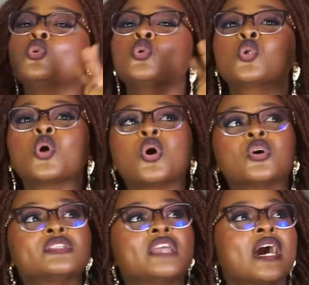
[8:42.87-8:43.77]

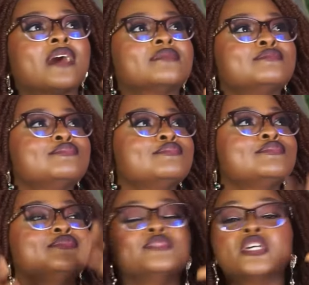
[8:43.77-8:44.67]
l'or
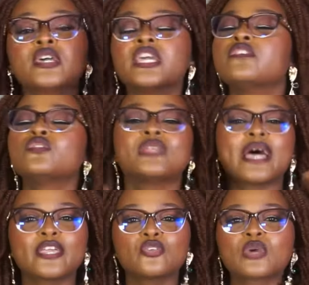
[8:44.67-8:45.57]
dans... If you
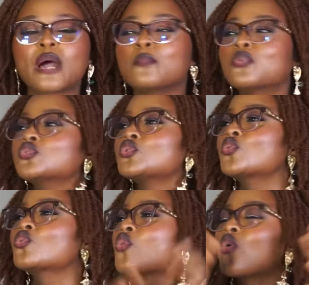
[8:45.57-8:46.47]
like, you can put
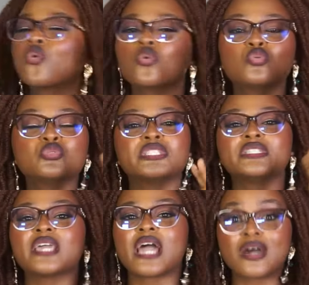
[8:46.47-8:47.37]
gold in
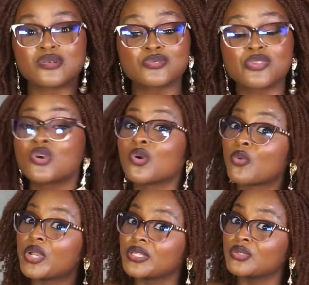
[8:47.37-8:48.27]
the house. When you're
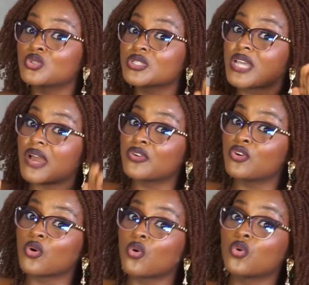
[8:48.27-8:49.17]
going, you just carry
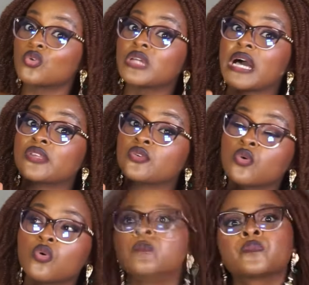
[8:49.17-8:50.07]
your gold and you
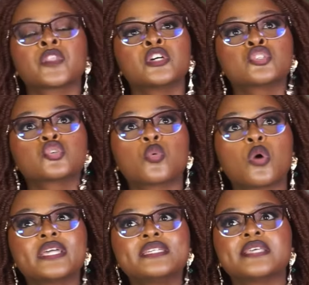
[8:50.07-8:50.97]
go. So
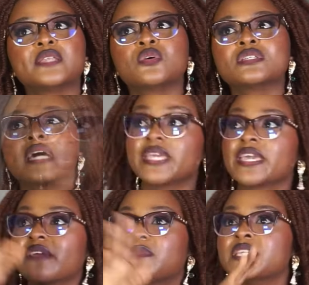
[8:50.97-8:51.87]
what he said was that he
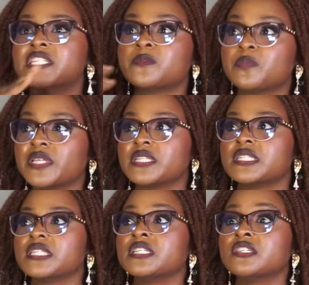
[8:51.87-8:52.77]
gave me the
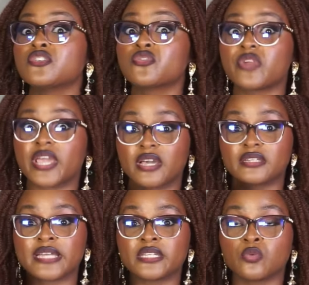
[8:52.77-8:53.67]
space in the wreck
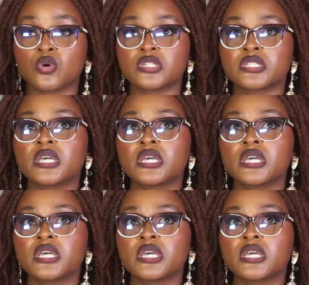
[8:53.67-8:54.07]
that it was.